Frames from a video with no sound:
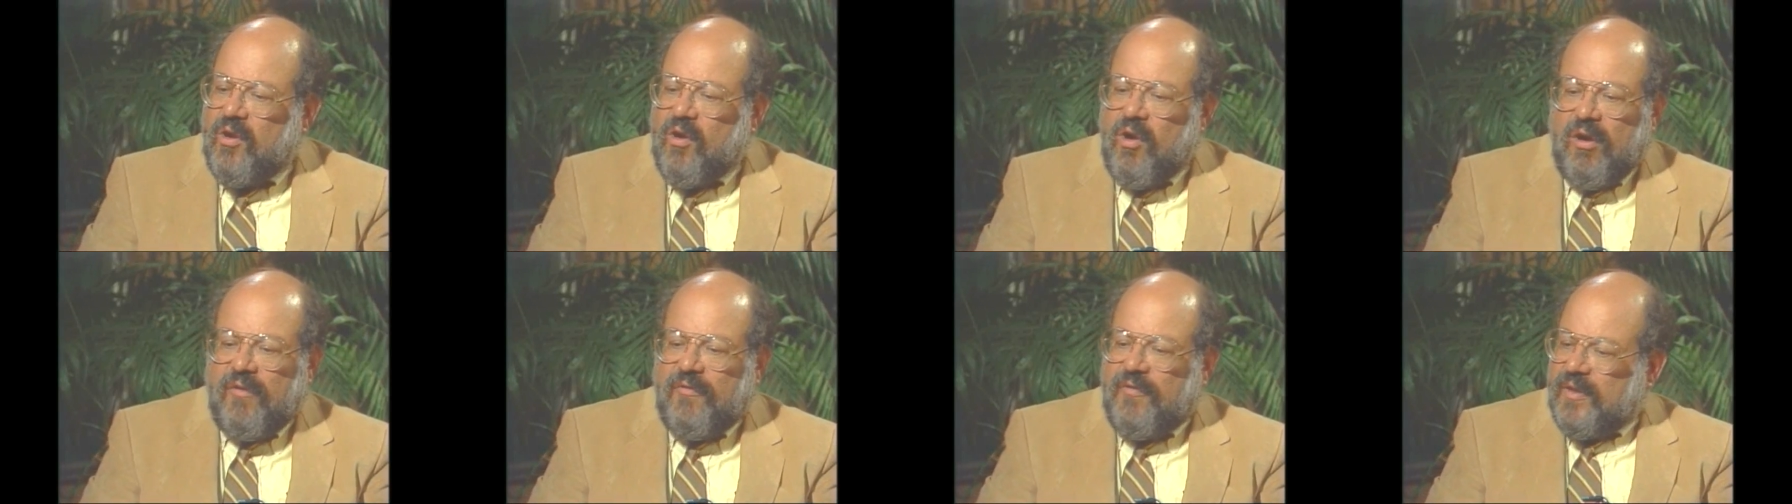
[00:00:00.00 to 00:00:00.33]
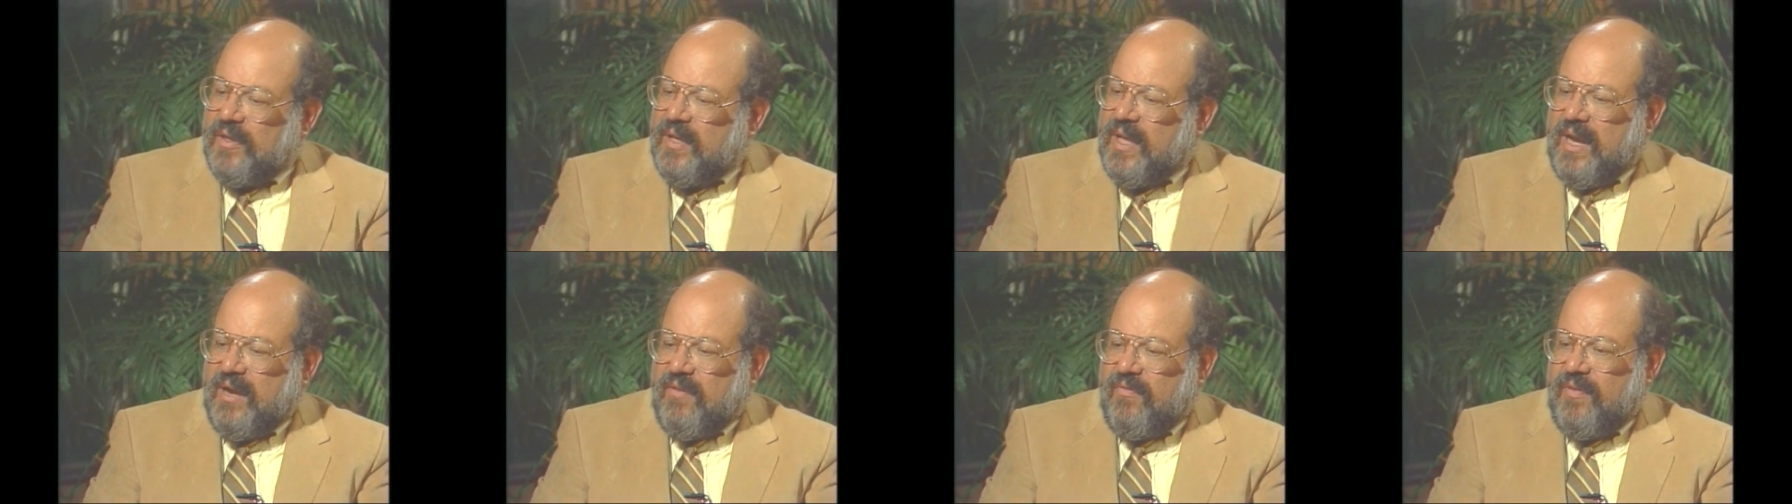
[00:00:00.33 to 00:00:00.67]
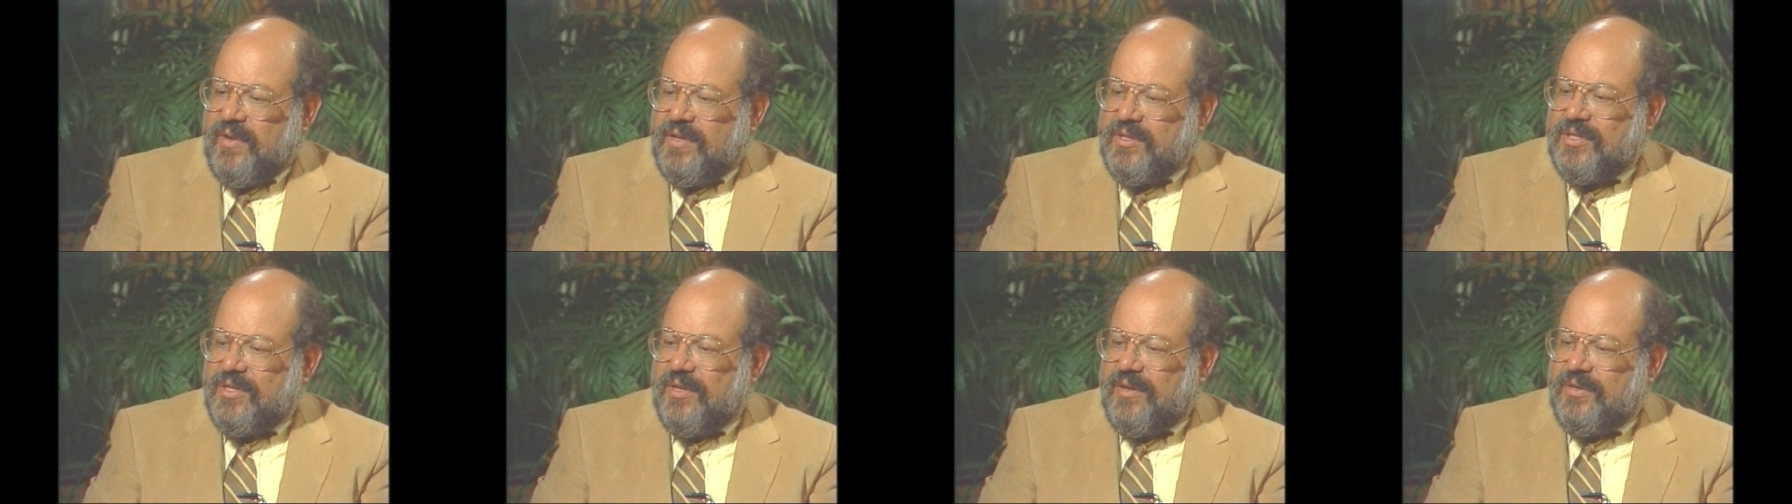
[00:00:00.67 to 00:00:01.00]
an awful lot of
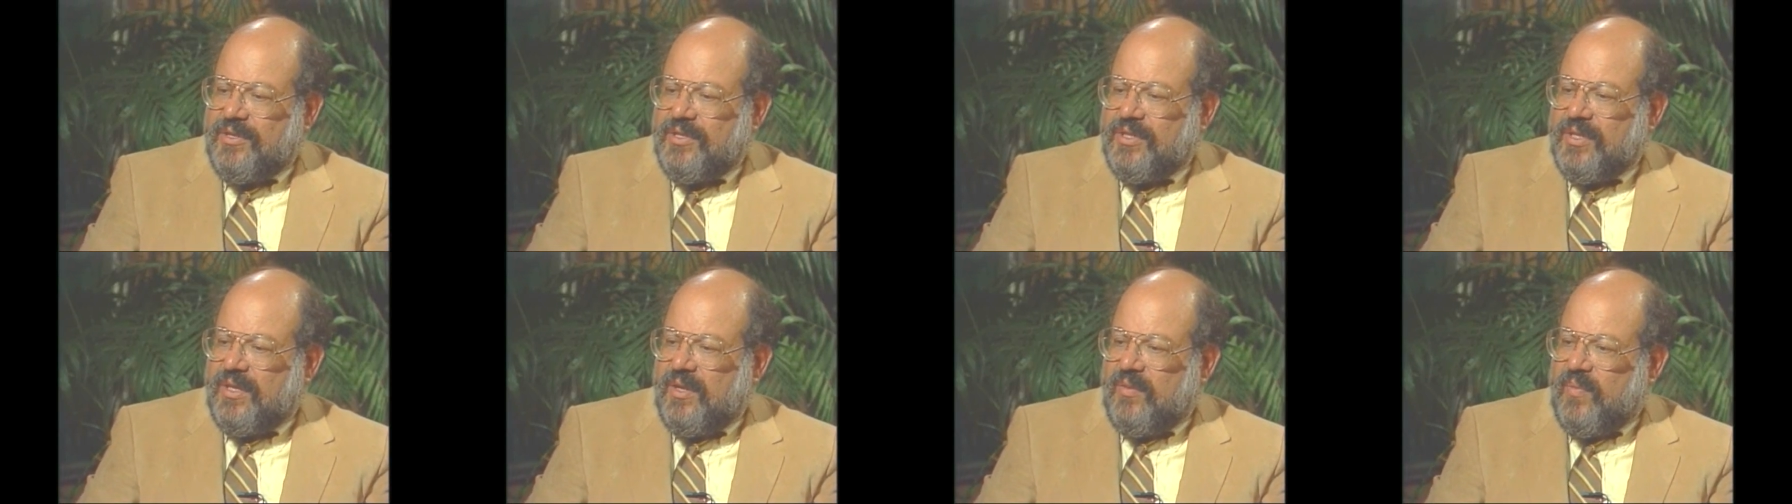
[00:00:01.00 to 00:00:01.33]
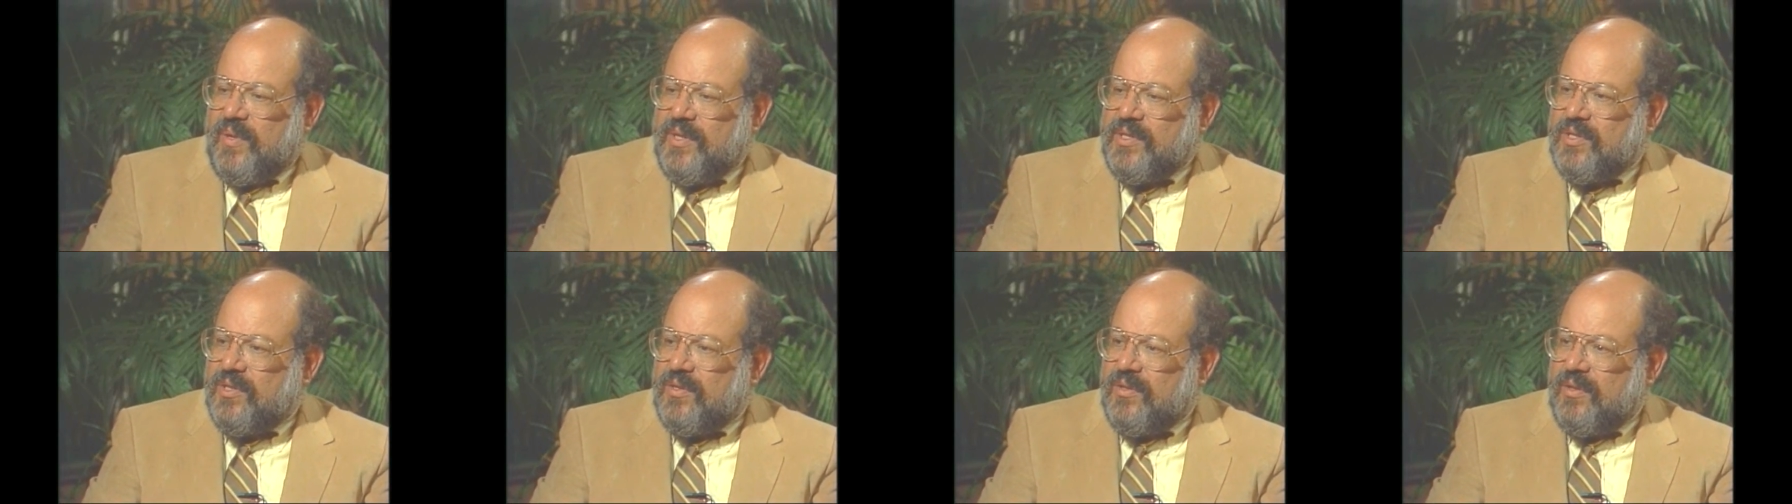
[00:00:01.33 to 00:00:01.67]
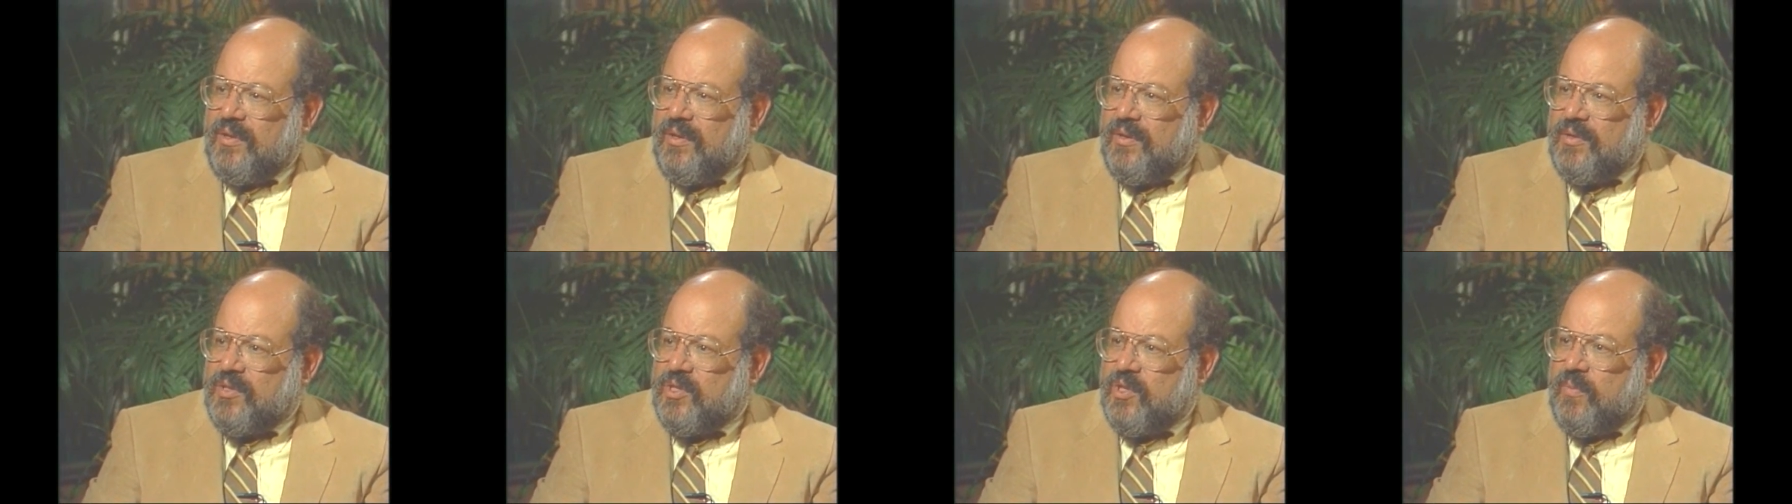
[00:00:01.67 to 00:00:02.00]
research in recent
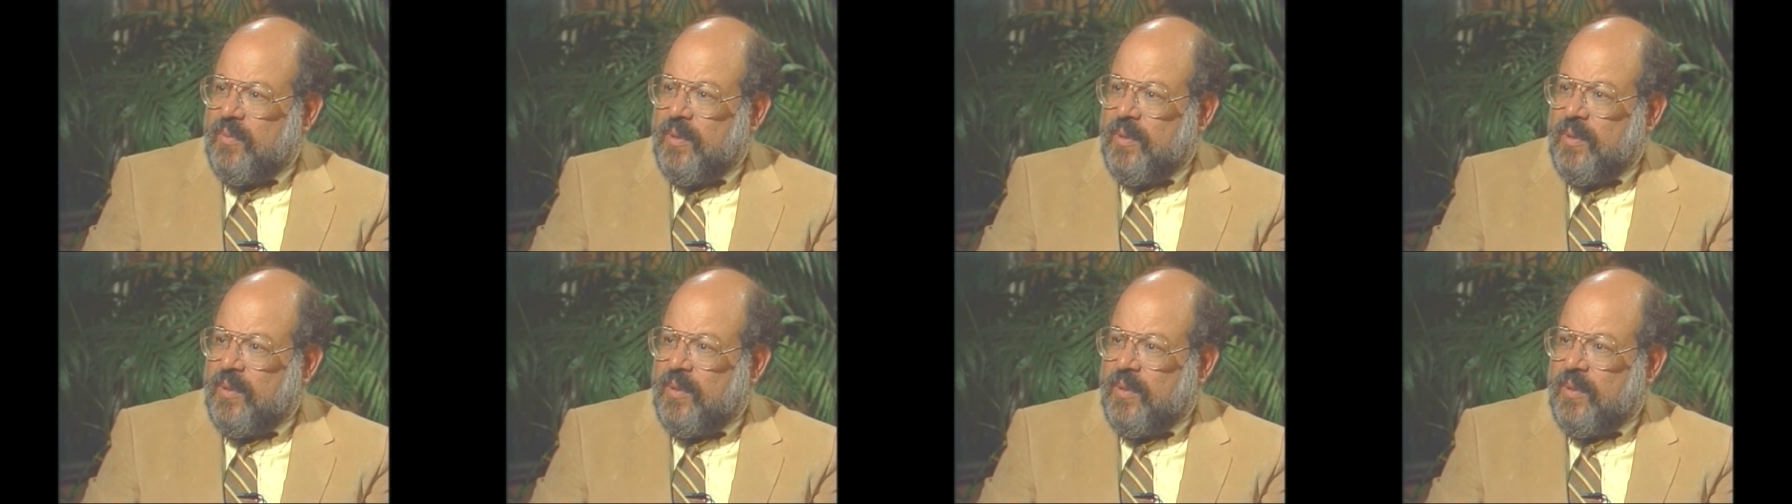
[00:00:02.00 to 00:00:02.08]
years.